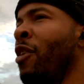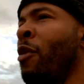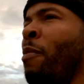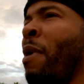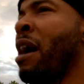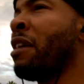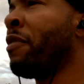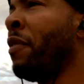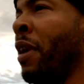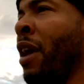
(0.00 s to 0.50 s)
or
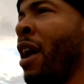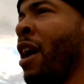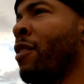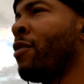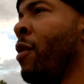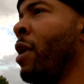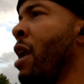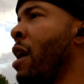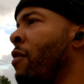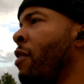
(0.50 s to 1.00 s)
possibly
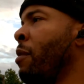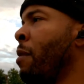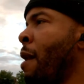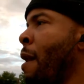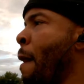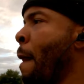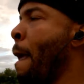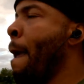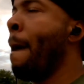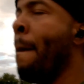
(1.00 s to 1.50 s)
S, one of them.
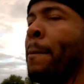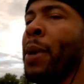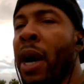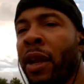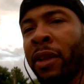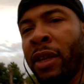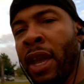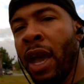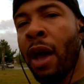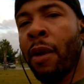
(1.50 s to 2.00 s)

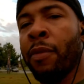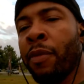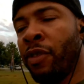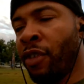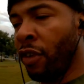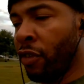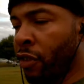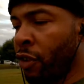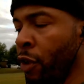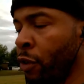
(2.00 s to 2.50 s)
But yeah,
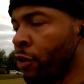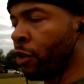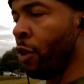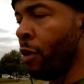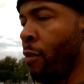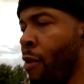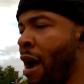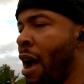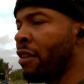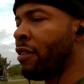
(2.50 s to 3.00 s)
just
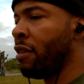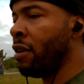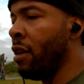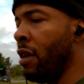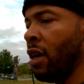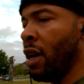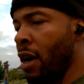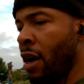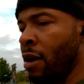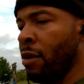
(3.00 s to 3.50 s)
YouTube
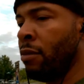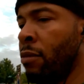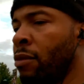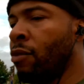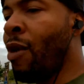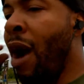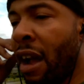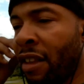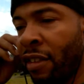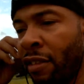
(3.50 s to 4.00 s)
Roxy, um,
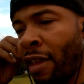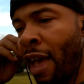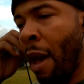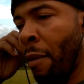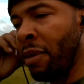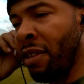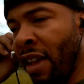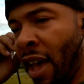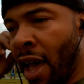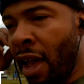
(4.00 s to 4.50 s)
Roxy's
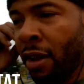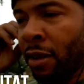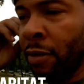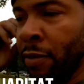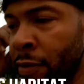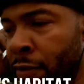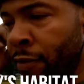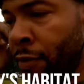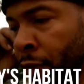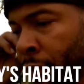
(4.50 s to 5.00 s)
Habitat.
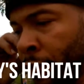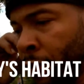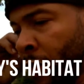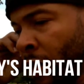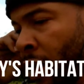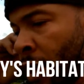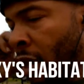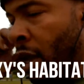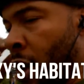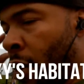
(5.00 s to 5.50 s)

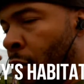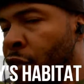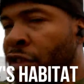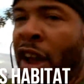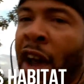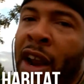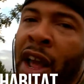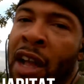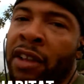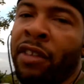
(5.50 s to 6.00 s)

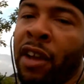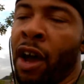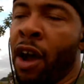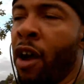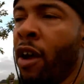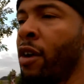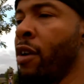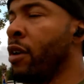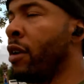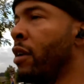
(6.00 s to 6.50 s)
Shout out to
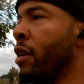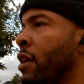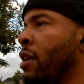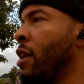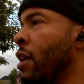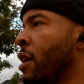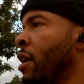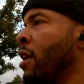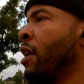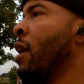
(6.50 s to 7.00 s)
her.
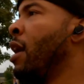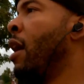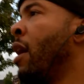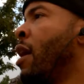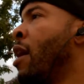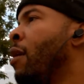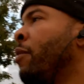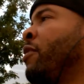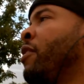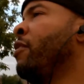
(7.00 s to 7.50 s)

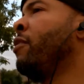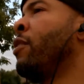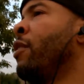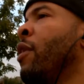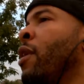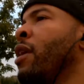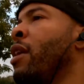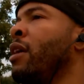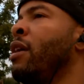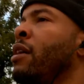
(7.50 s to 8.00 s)
Uh, she's
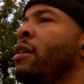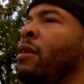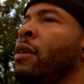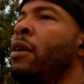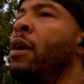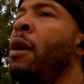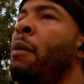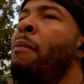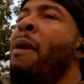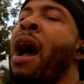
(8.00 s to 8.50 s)
doing a,
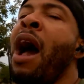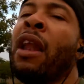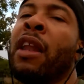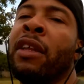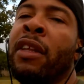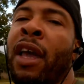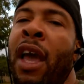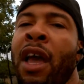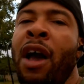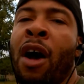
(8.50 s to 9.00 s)
a mile
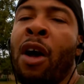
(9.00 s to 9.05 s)
a day